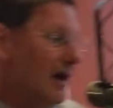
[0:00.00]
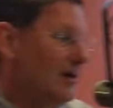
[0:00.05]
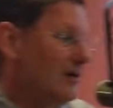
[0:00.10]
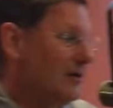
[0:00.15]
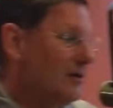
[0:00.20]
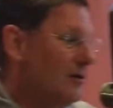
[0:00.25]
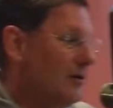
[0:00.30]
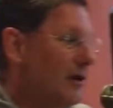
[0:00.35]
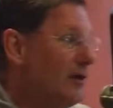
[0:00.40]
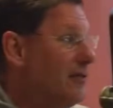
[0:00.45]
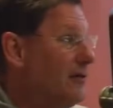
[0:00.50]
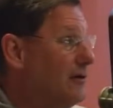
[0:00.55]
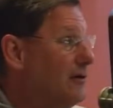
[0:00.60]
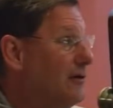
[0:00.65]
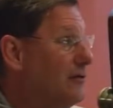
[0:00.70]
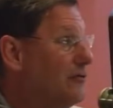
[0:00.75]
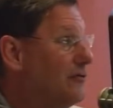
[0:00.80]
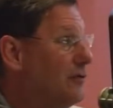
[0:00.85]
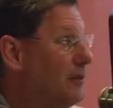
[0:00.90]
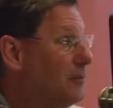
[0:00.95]
don't know. I
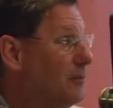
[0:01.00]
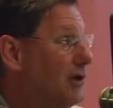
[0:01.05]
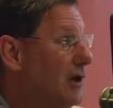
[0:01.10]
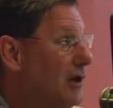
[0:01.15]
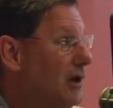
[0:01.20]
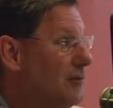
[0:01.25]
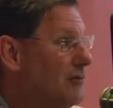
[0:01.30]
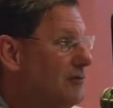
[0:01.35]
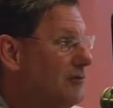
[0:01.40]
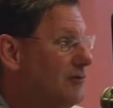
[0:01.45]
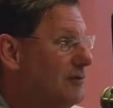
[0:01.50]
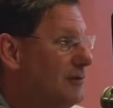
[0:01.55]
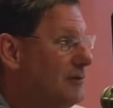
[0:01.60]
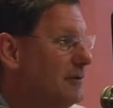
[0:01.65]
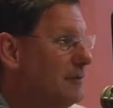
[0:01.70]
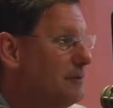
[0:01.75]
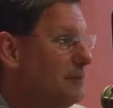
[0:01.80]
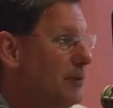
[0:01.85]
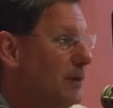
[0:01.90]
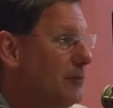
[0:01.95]
think sometimes
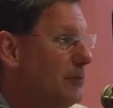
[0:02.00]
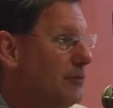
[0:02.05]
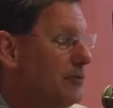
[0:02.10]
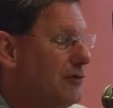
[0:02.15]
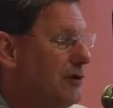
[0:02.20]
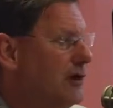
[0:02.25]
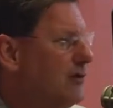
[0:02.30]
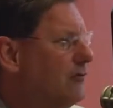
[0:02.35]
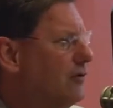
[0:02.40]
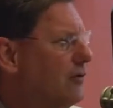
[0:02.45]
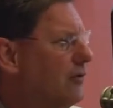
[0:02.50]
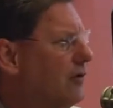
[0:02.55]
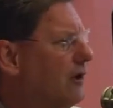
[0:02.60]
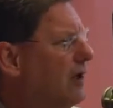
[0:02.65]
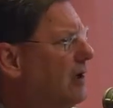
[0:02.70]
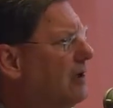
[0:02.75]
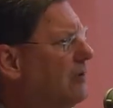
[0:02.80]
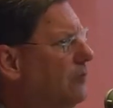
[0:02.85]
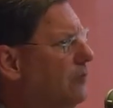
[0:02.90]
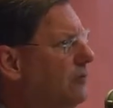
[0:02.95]
people take for
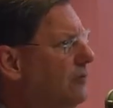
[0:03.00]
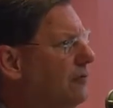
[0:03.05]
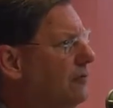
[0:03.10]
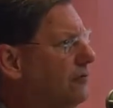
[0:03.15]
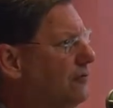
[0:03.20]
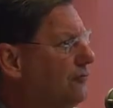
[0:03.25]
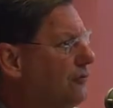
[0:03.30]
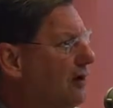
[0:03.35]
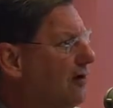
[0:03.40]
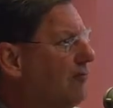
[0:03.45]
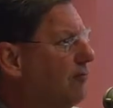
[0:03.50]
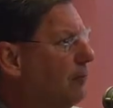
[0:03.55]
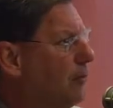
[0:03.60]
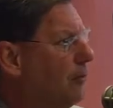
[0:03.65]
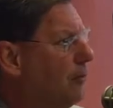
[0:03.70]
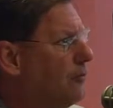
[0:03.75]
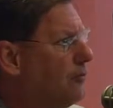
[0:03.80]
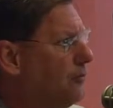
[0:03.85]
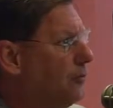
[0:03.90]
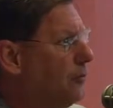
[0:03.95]
granted with the
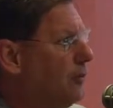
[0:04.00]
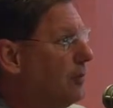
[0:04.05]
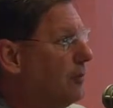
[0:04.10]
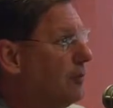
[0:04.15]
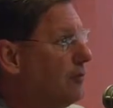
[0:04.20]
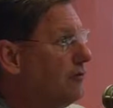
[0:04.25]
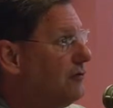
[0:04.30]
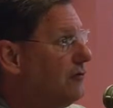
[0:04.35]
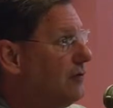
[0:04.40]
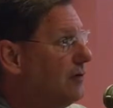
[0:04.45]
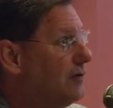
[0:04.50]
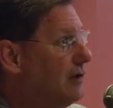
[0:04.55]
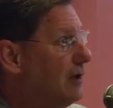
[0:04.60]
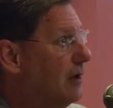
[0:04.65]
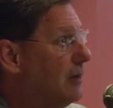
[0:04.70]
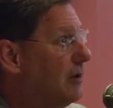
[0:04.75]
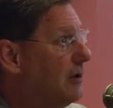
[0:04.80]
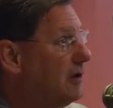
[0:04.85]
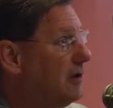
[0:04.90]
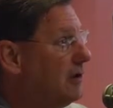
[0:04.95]
softball tournaments that
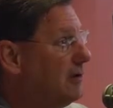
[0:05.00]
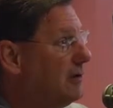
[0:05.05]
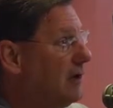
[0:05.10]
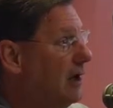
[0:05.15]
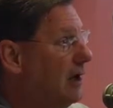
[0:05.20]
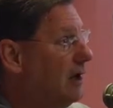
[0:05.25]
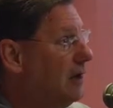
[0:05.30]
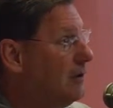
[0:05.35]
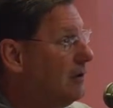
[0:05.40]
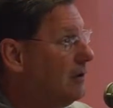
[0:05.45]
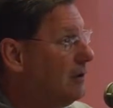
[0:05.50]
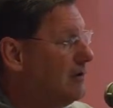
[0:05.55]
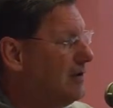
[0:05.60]
come into town,